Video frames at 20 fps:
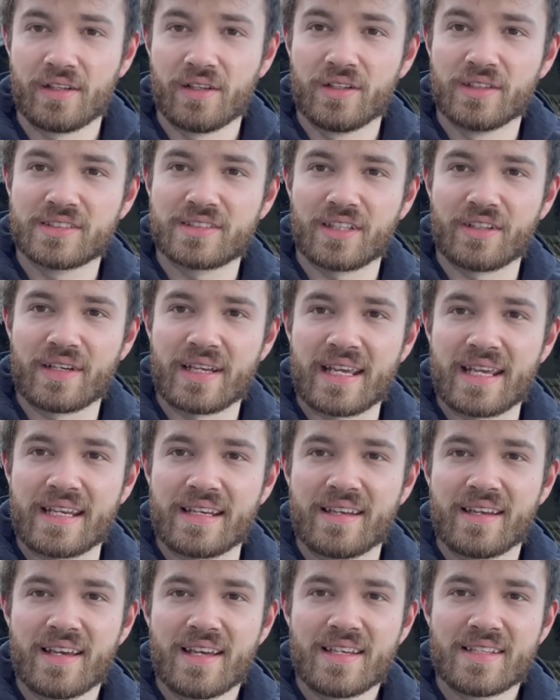also
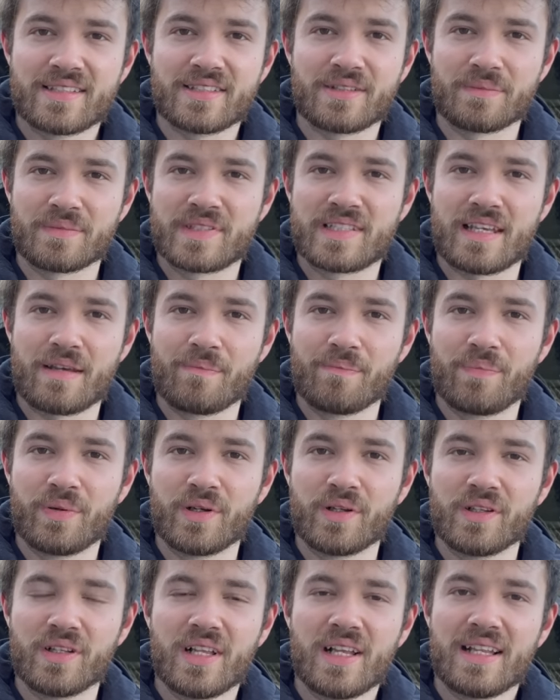need some
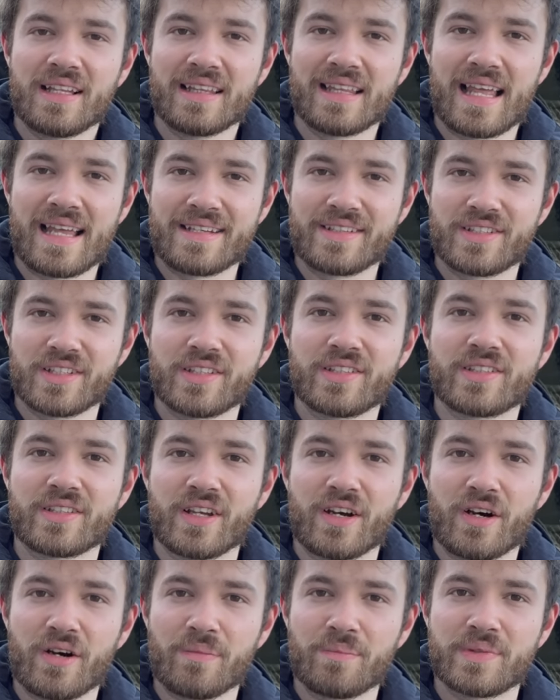simple ledger
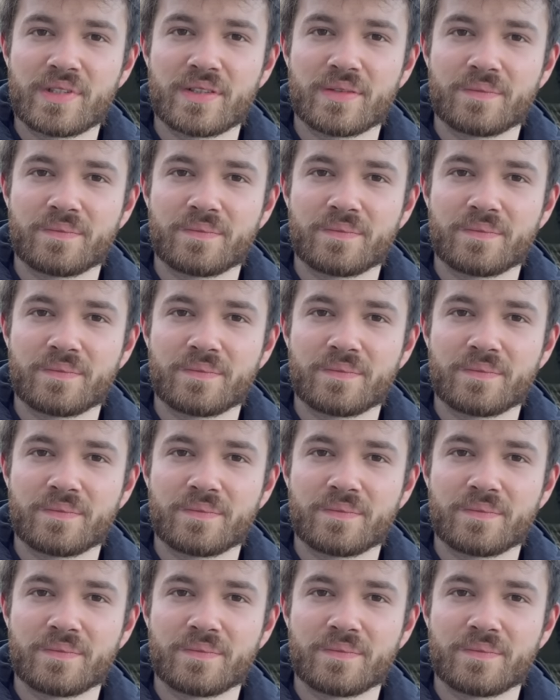stops